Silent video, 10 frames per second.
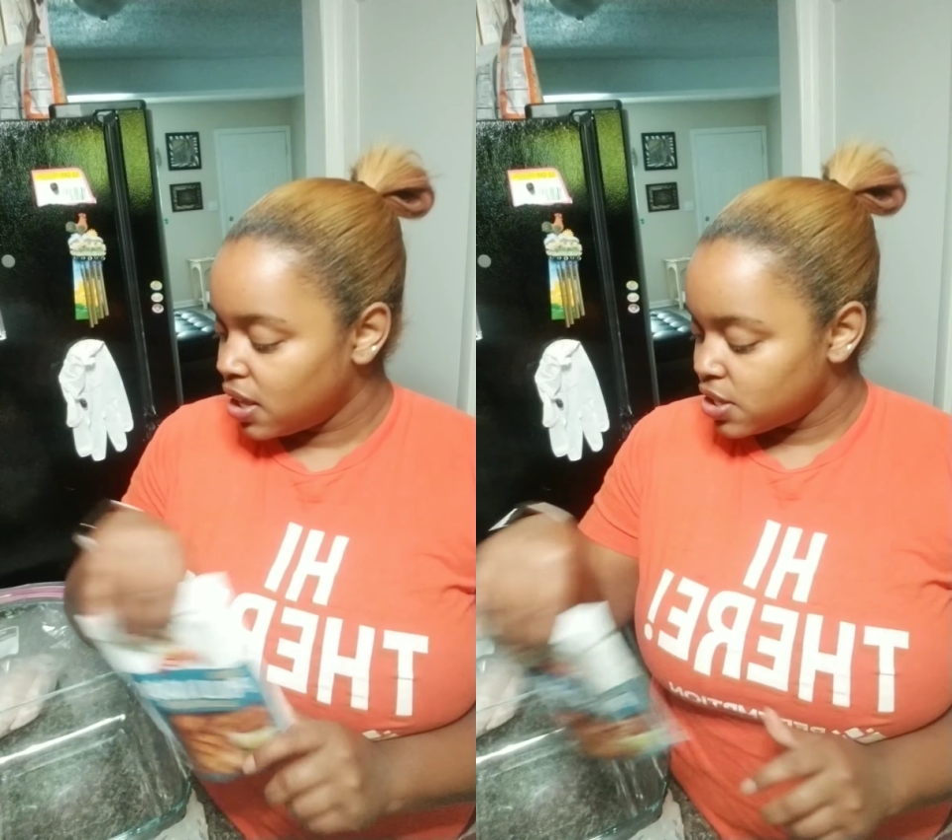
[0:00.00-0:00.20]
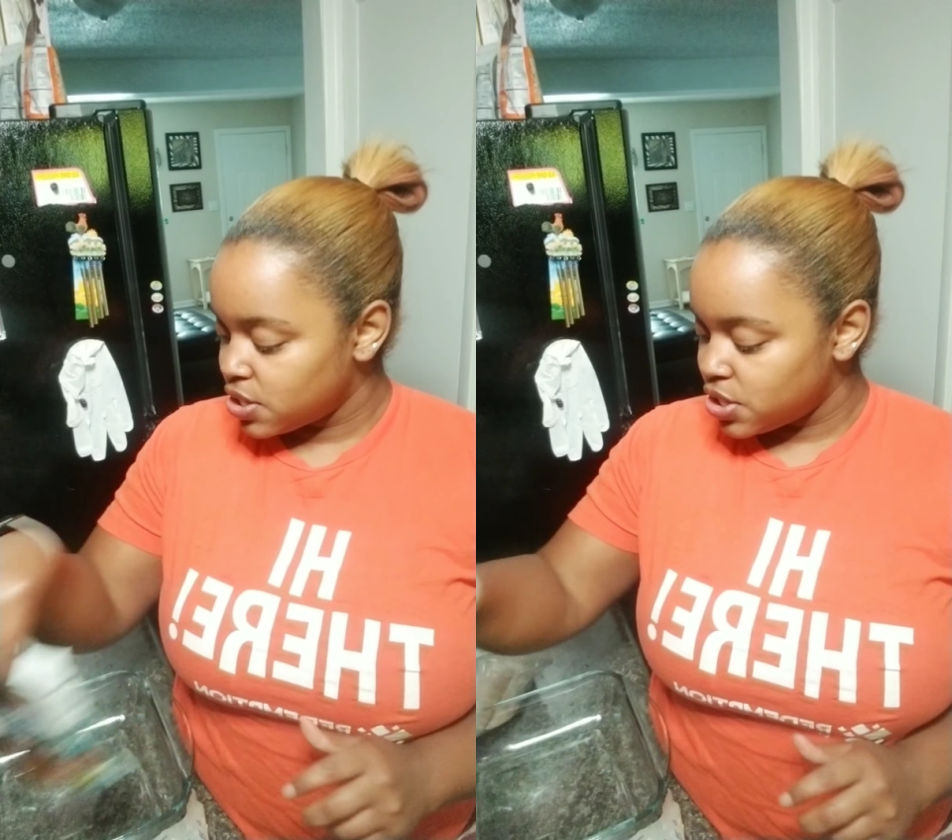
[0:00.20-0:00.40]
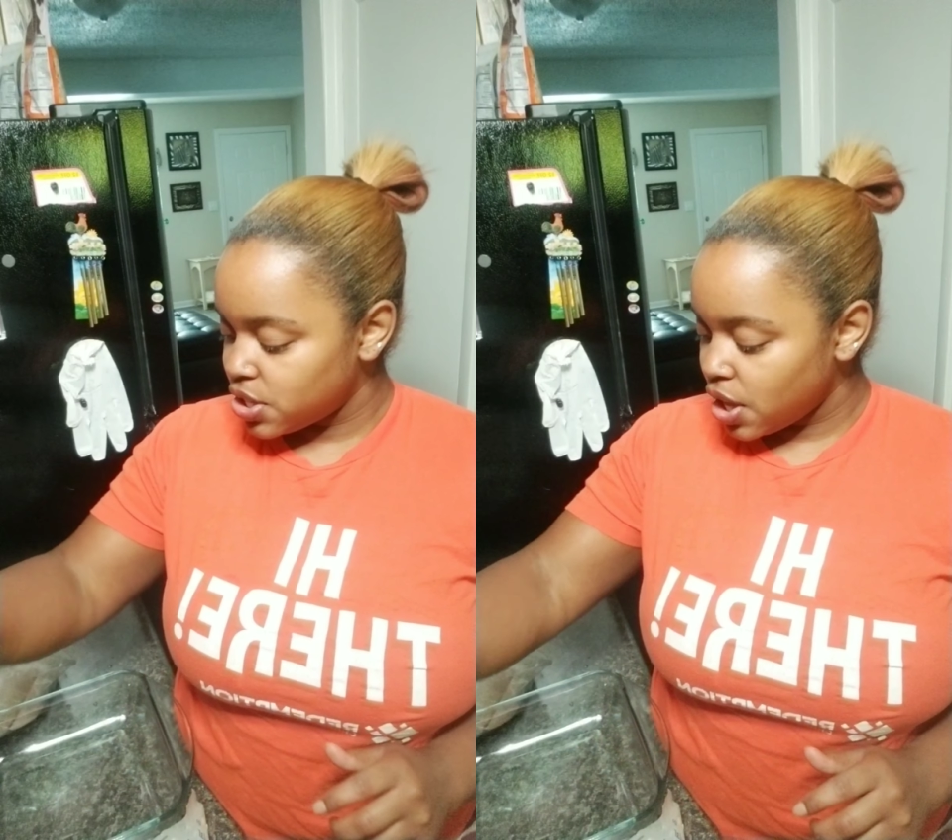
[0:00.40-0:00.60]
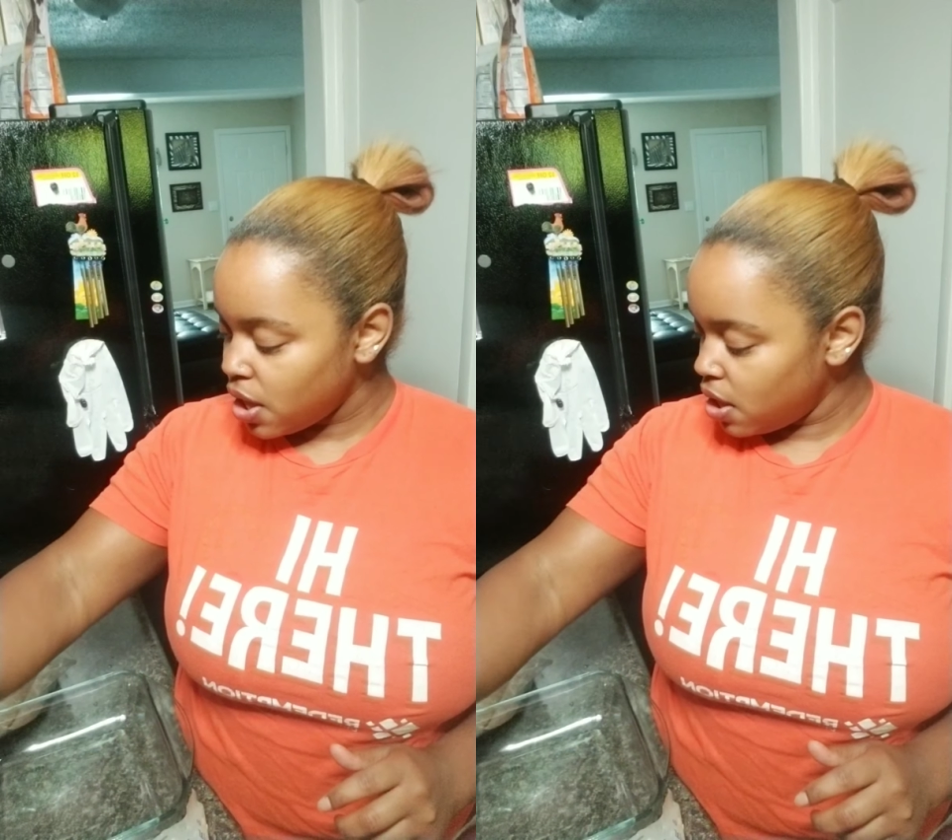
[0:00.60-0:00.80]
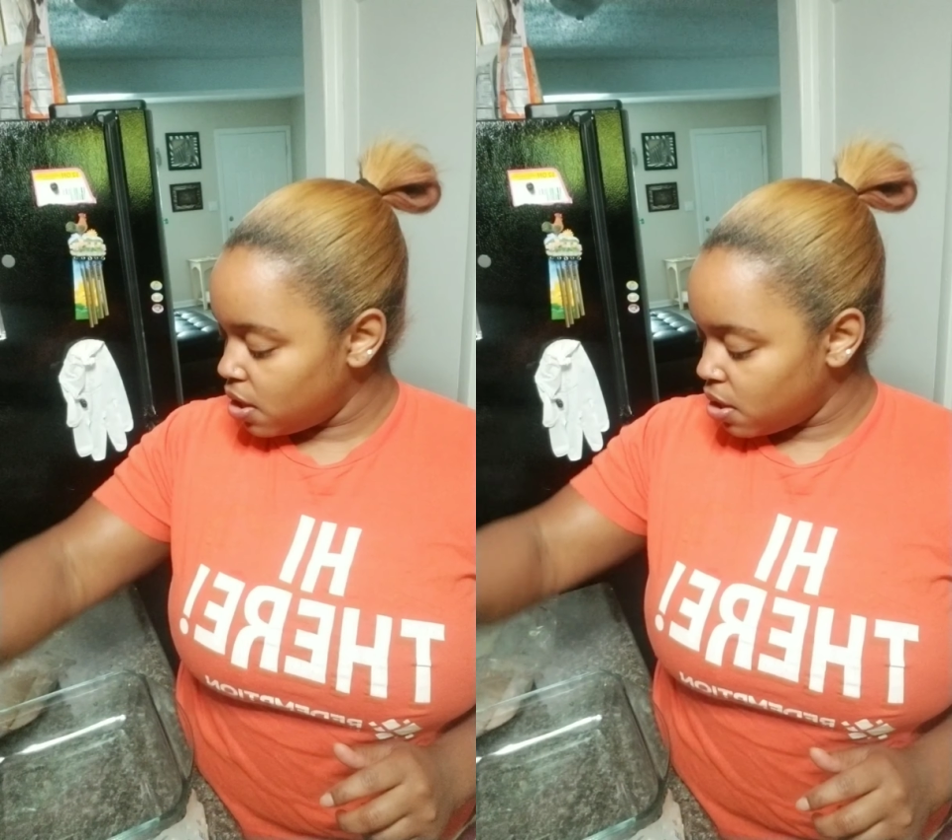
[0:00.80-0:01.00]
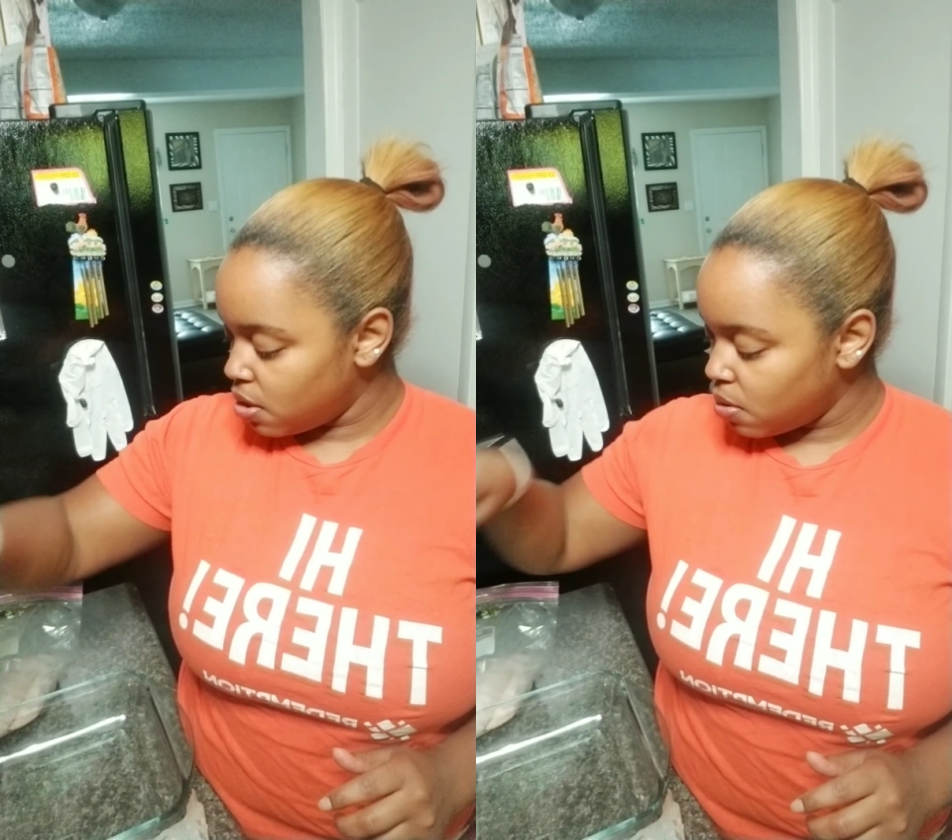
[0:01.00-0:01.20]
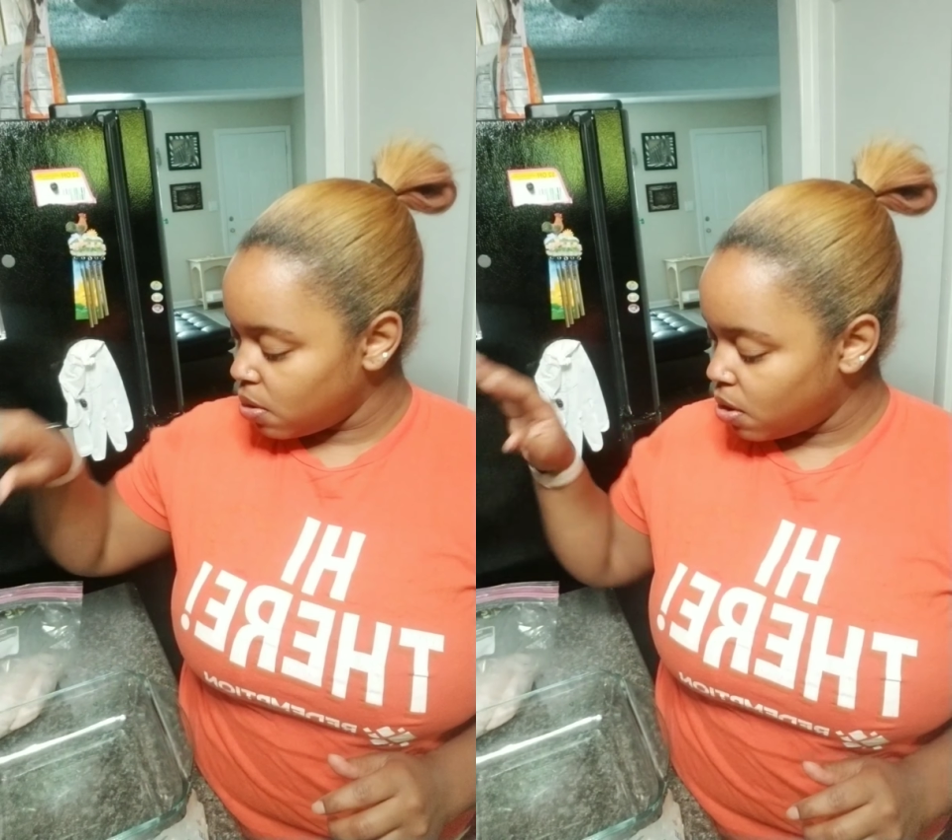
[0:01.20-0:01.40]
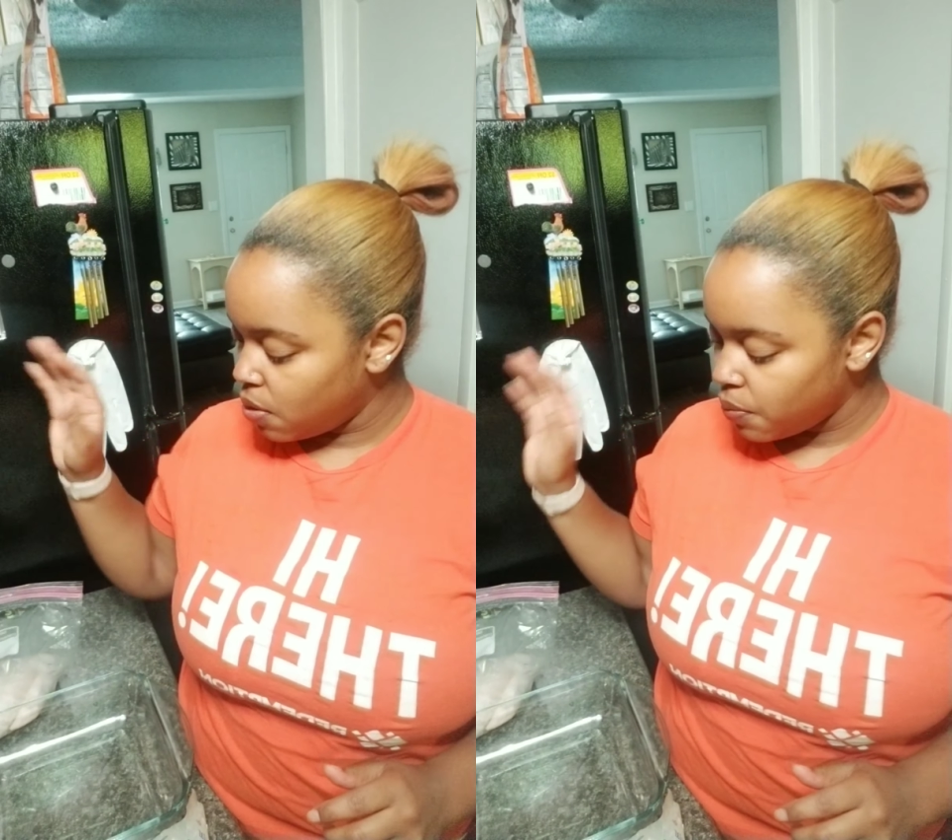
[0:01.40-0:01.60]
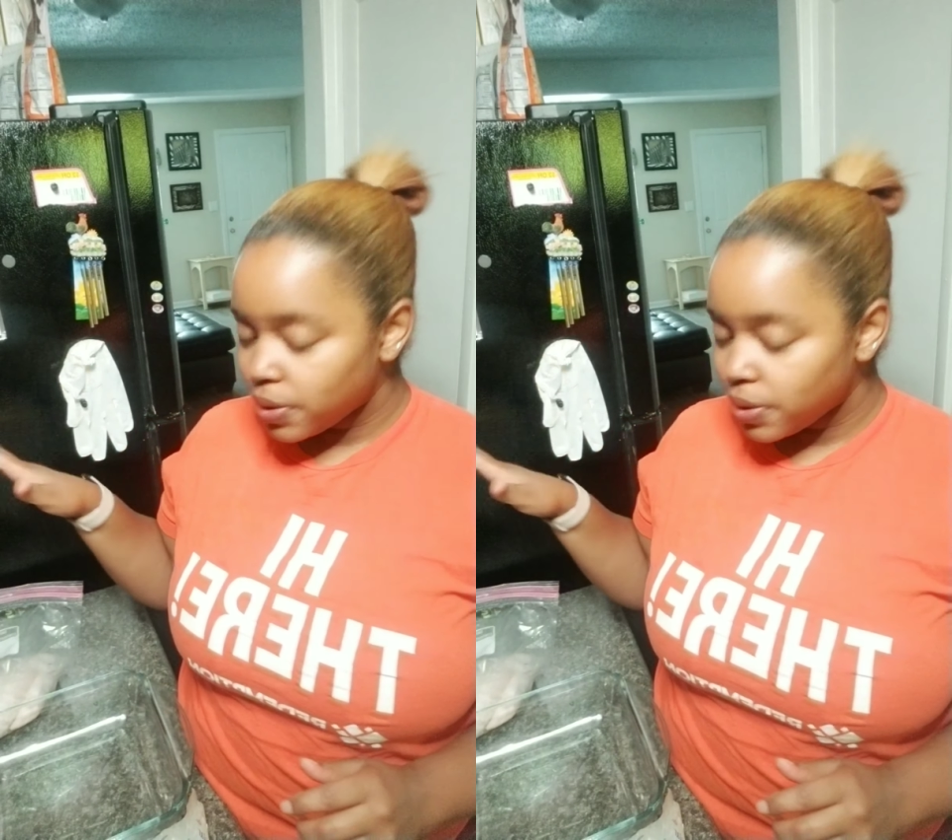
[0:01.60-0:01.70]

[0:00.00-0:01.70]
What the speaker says: So what